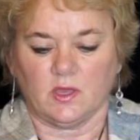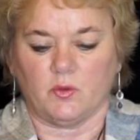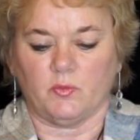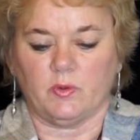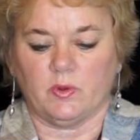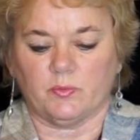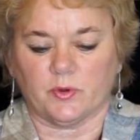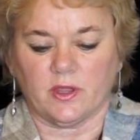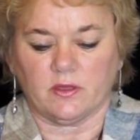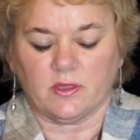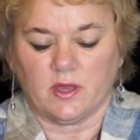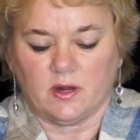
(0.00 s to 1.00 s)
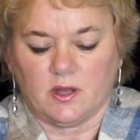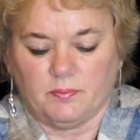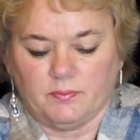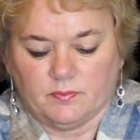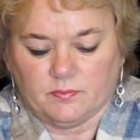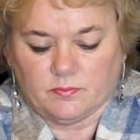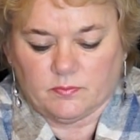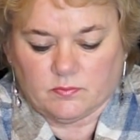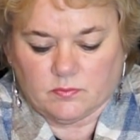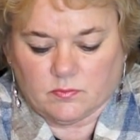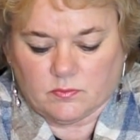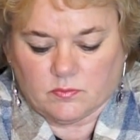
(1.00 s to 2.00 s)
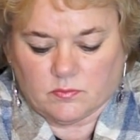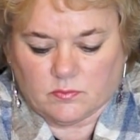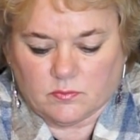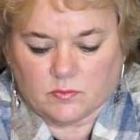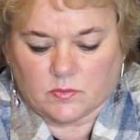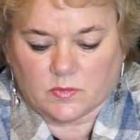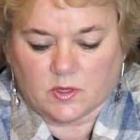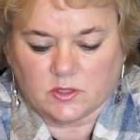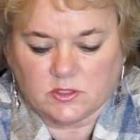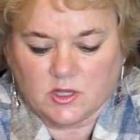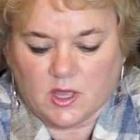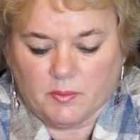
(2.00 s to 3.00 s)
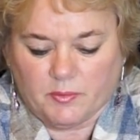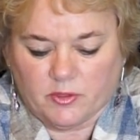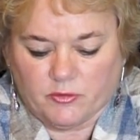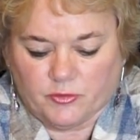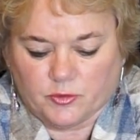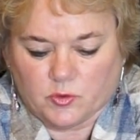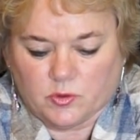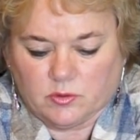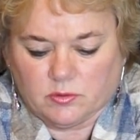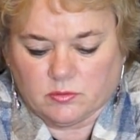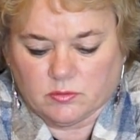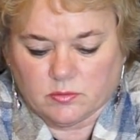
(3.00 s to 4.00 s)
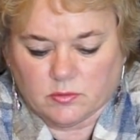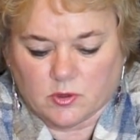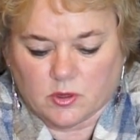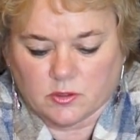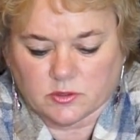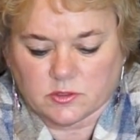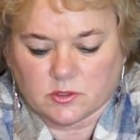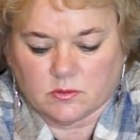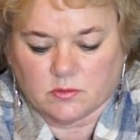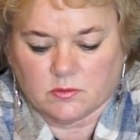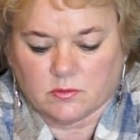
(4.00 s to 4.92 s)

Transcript: and we would break that up on top of the food also.